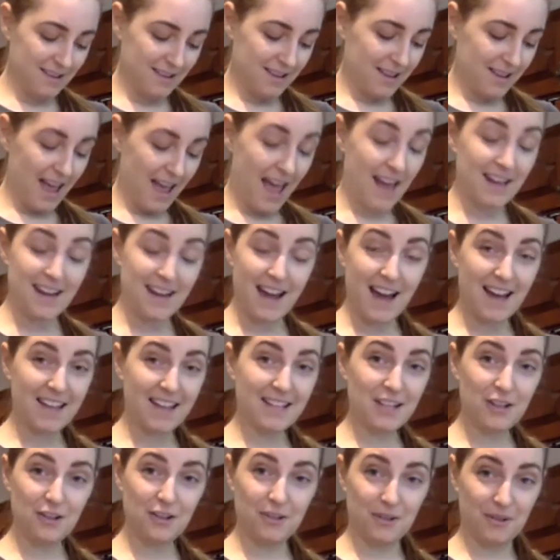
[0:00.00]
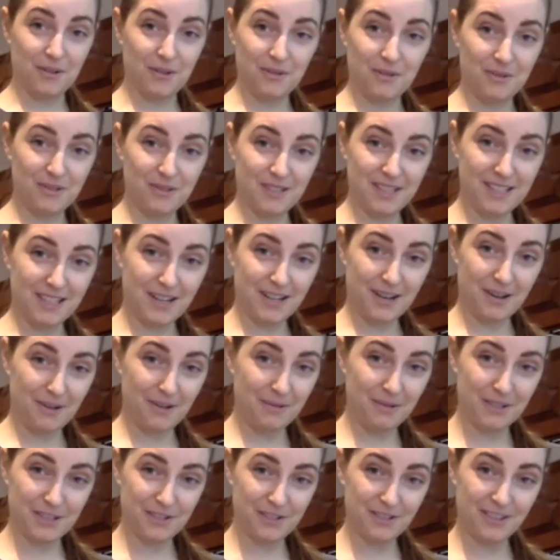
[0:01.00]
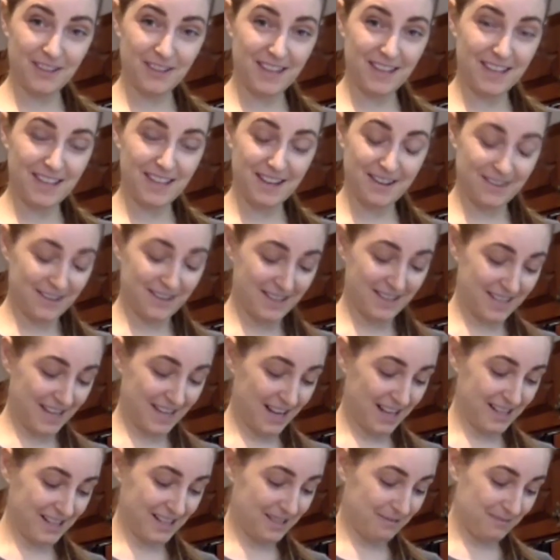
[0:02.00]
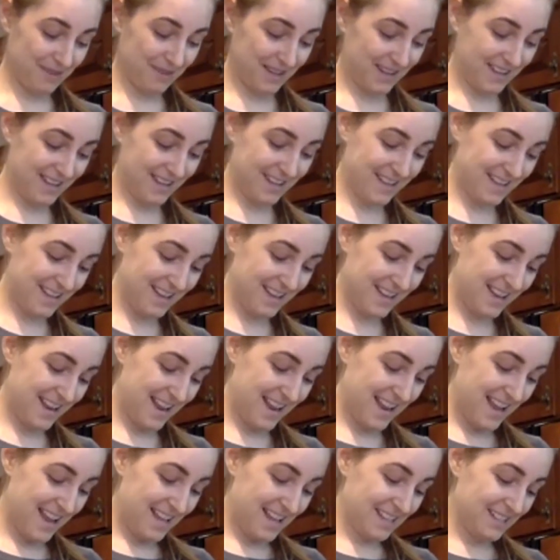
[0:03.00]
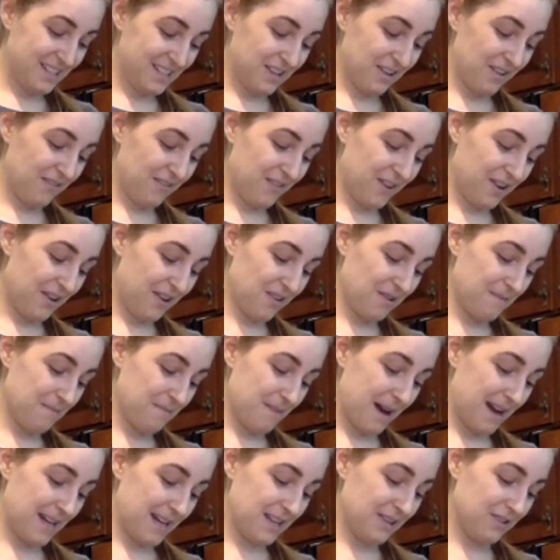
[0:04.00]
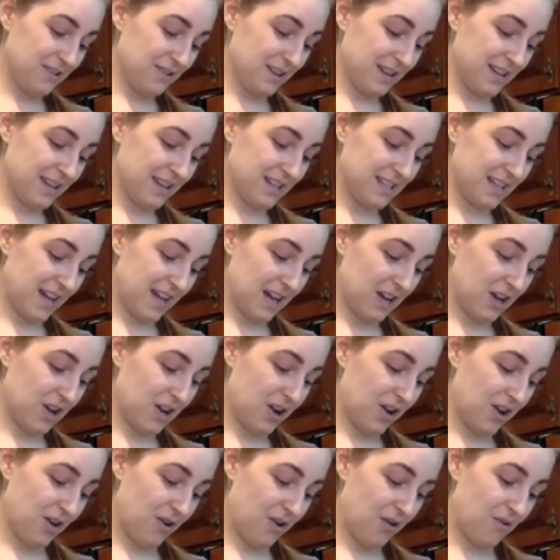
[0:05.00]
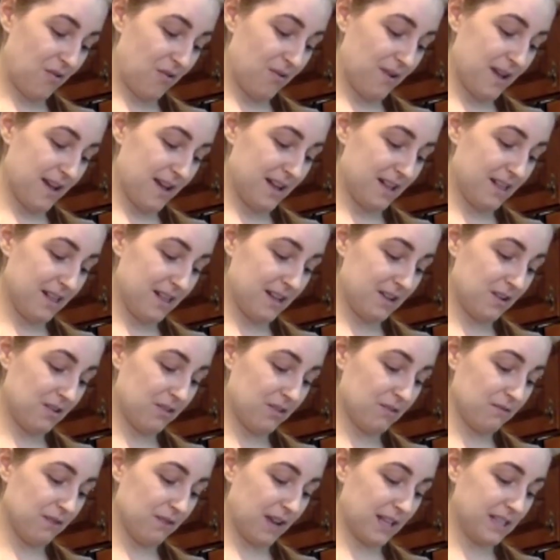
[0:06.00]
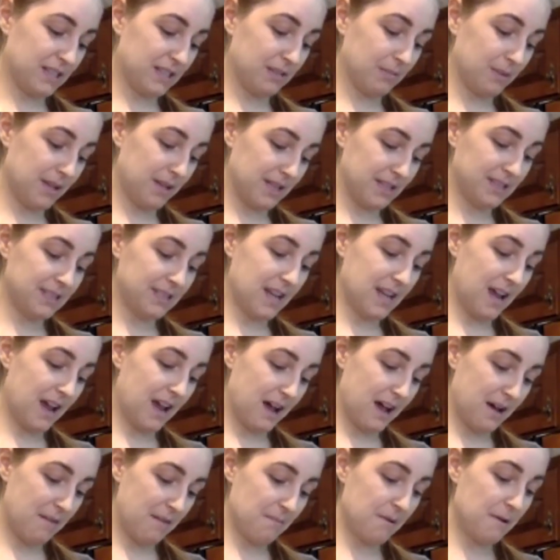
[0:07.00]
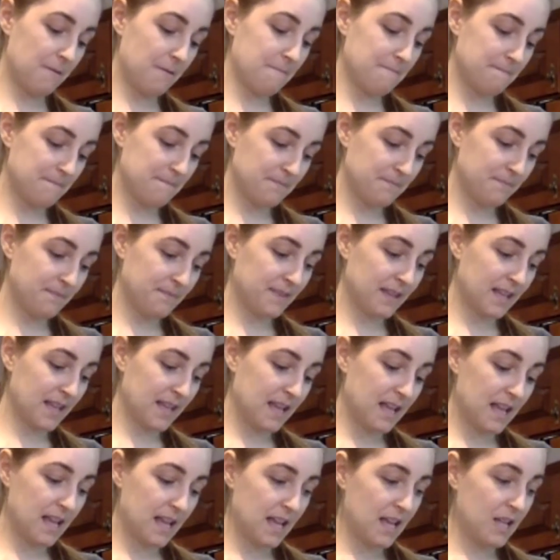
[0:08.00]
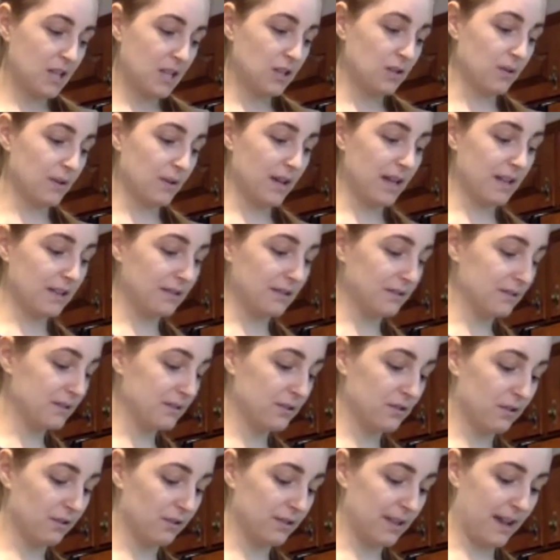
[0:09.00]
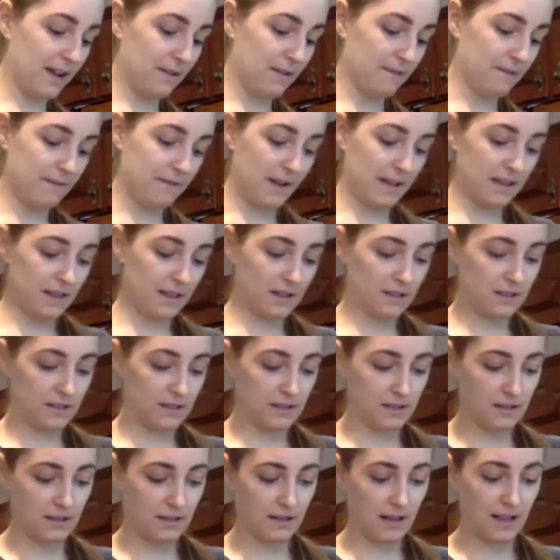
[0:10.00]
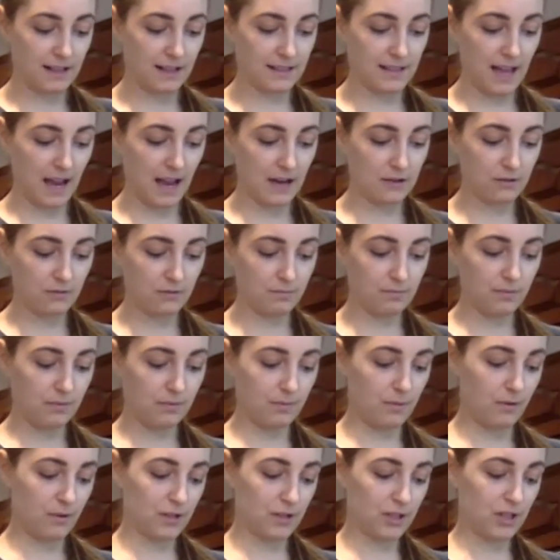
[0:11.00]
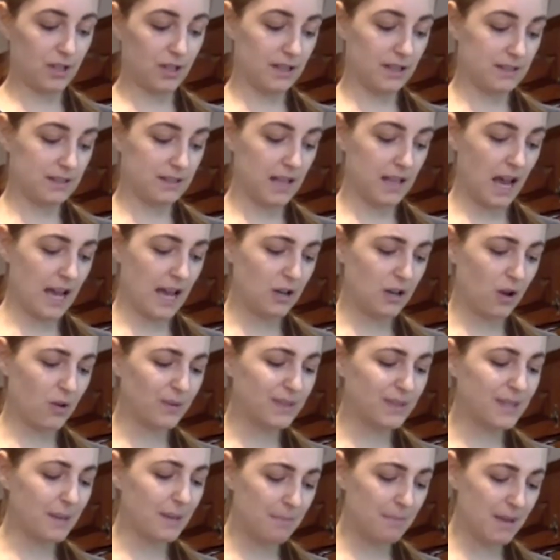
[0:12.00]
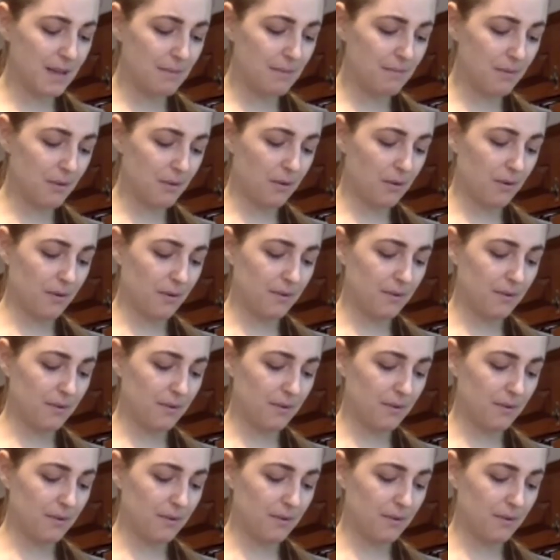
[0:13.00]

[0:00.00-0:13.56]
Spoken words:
and not used, which really irritates me. So if you go to mightycricut.co and click on the recipes tab, you can scroll down and find these exact proportions. I know some people